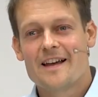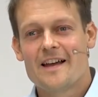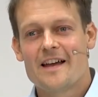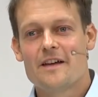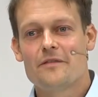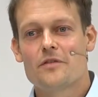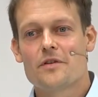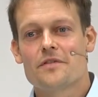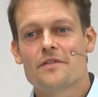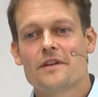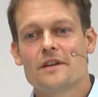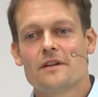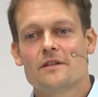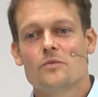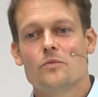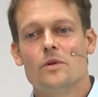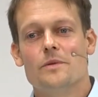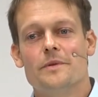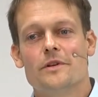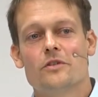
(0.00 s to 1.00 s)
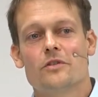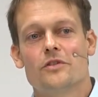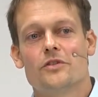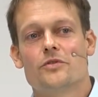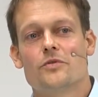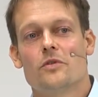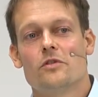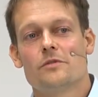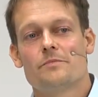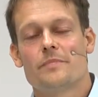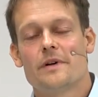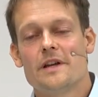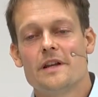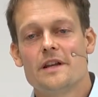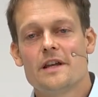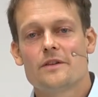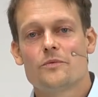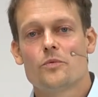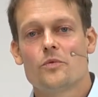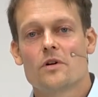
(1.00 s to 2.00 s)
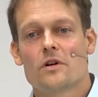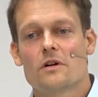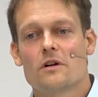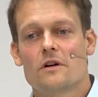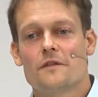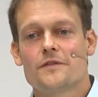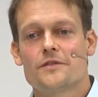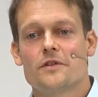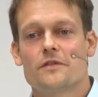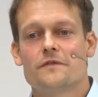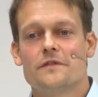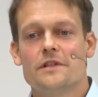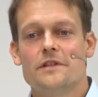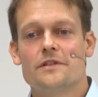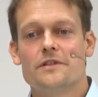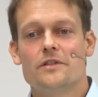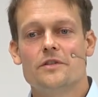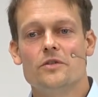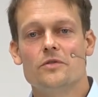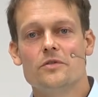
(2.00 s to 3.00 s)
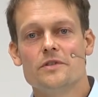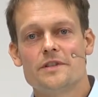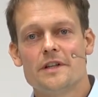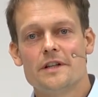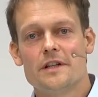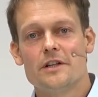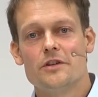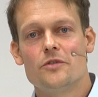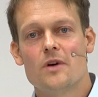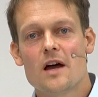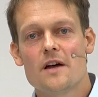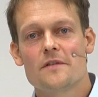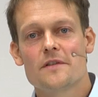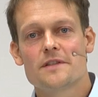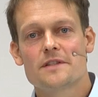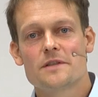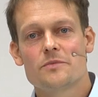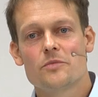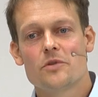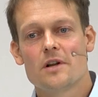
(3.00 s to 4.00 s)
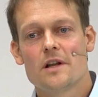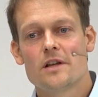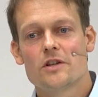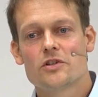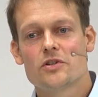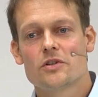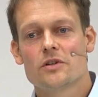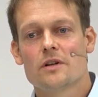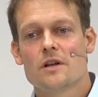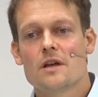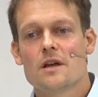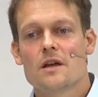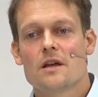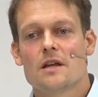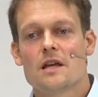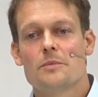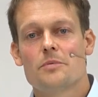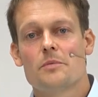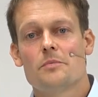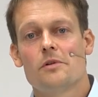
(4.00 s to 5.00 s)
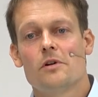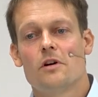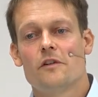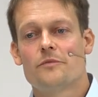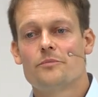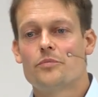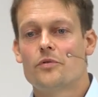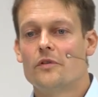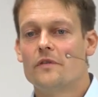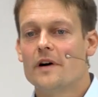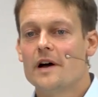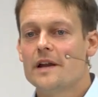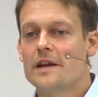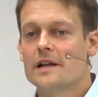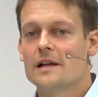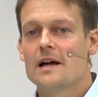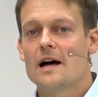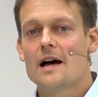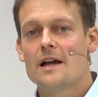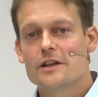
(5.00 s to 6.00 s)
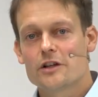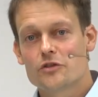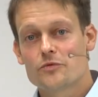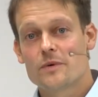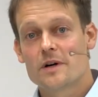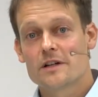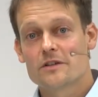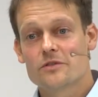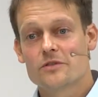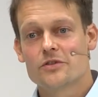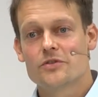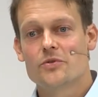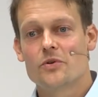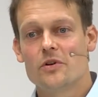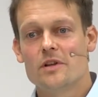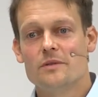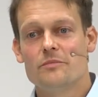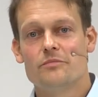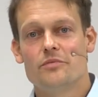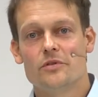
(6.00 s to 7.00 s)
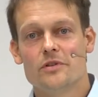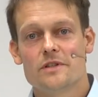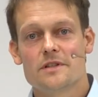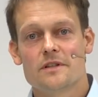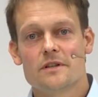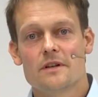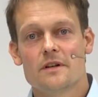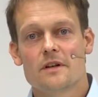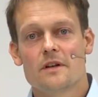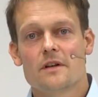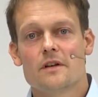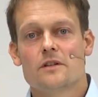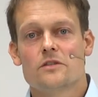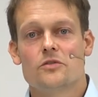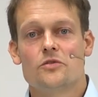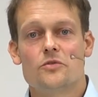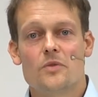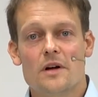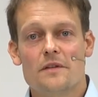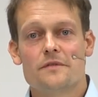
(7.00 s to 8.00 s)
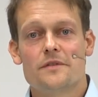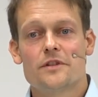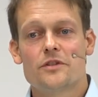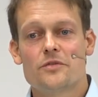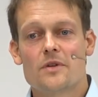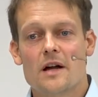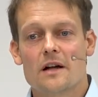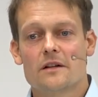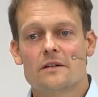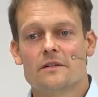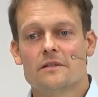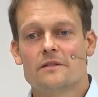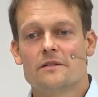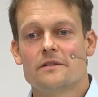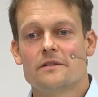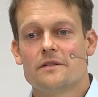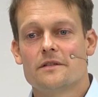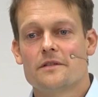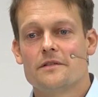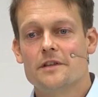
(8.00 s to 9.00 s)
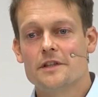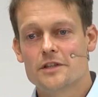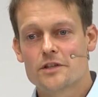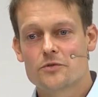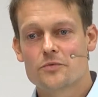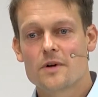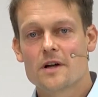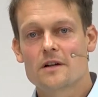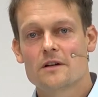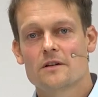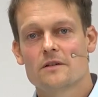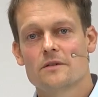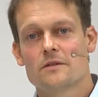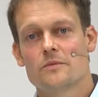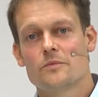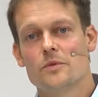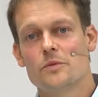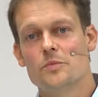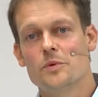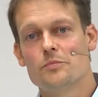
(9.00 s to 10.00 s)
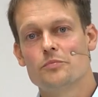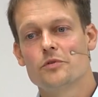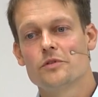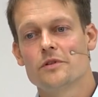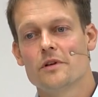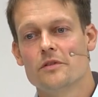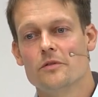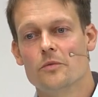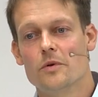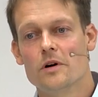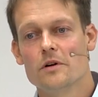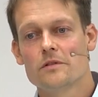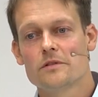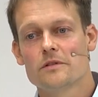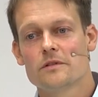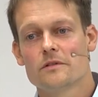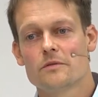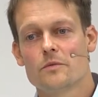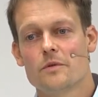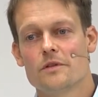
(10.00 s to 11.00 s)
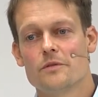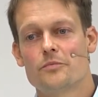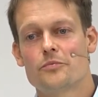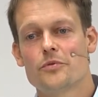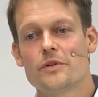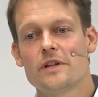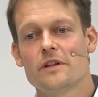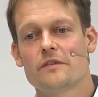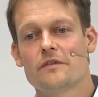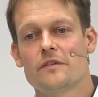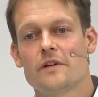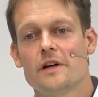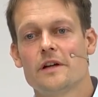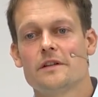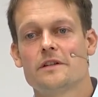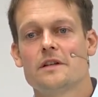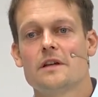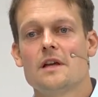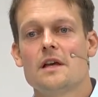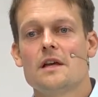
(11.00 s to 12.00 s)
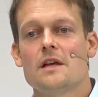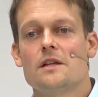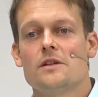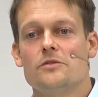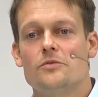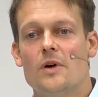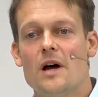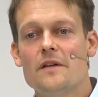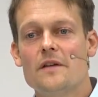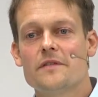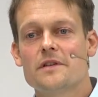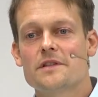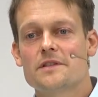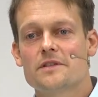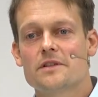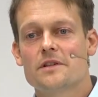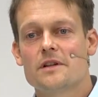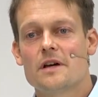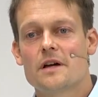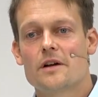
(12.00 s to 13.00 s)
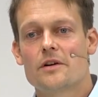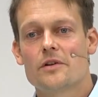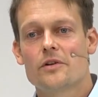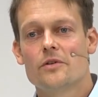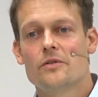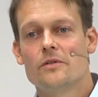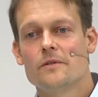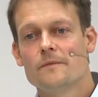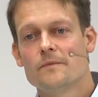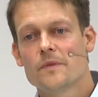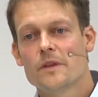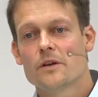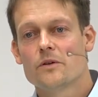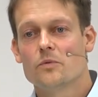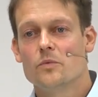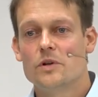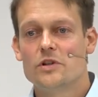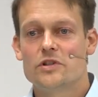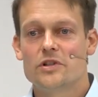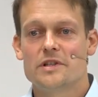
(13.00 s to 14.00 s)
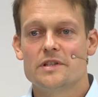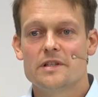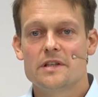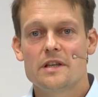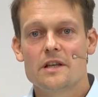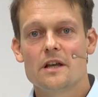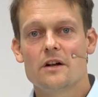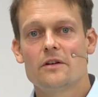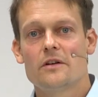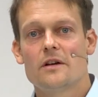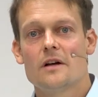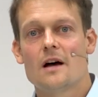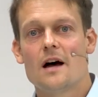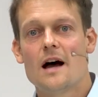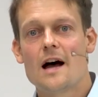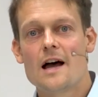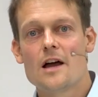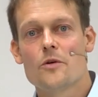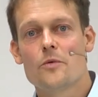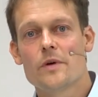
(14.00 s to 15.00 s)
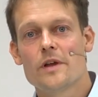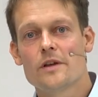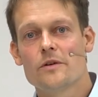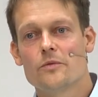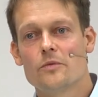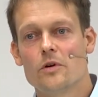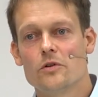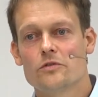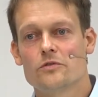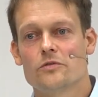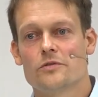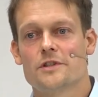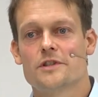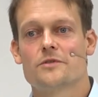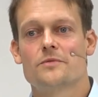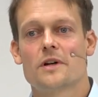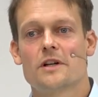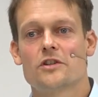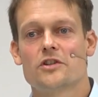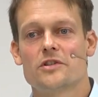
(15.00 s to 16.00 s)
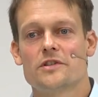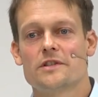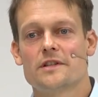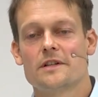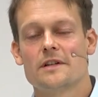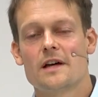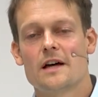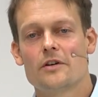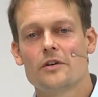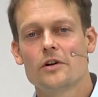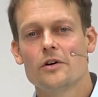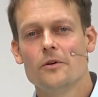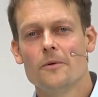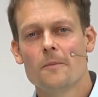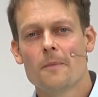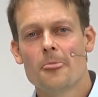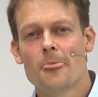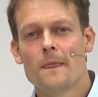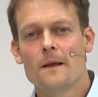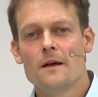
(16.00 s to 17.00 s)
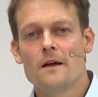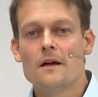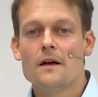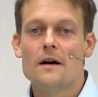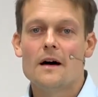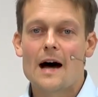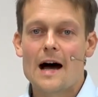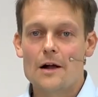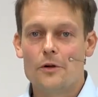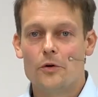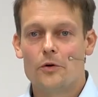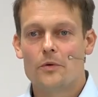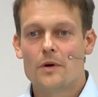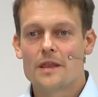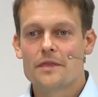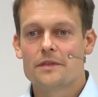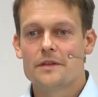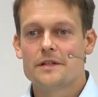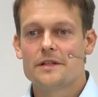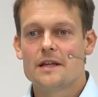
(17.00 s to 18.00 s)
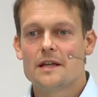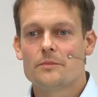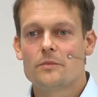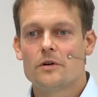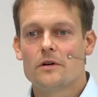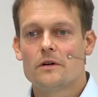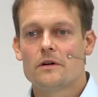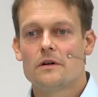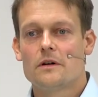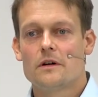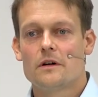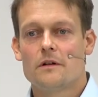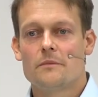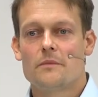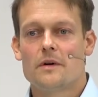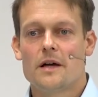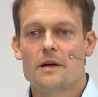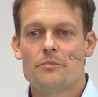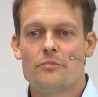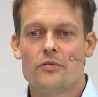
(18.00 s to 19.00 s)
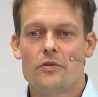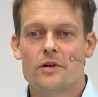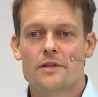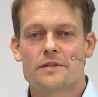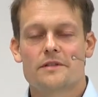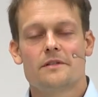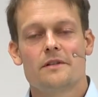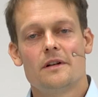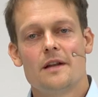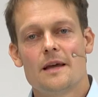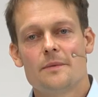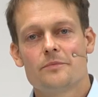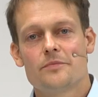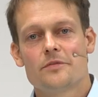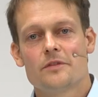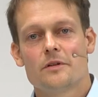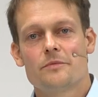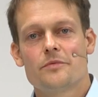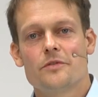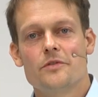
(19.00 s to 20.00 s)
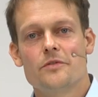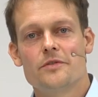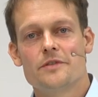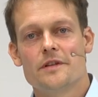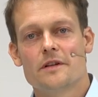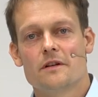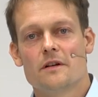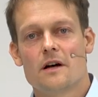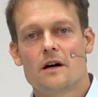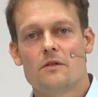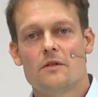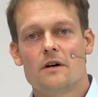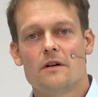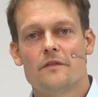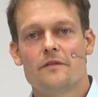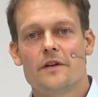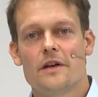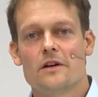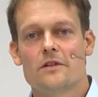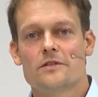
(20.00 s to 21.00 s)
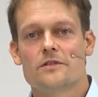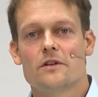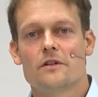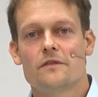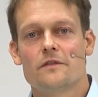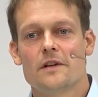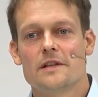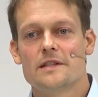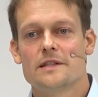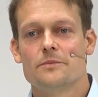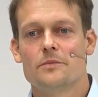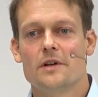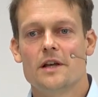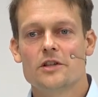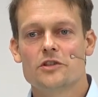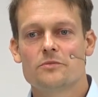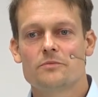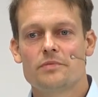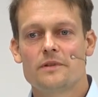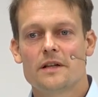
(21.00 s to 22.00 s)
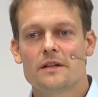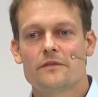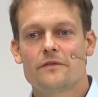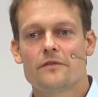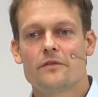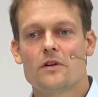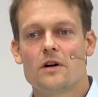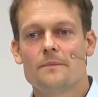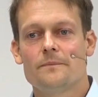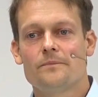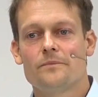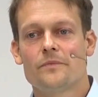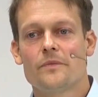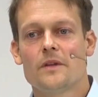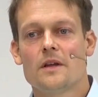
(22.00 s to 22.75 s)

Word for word: Everything will be controlled by a network of soft E C Us and a driver simulation capable of providing adequate control inputs to drive the truck. This truck will be put on the road with a predefined driving scenario, which is here a highway road construction scenario. I will run the demo on my personal laptop using our V E O S offline simulation platform.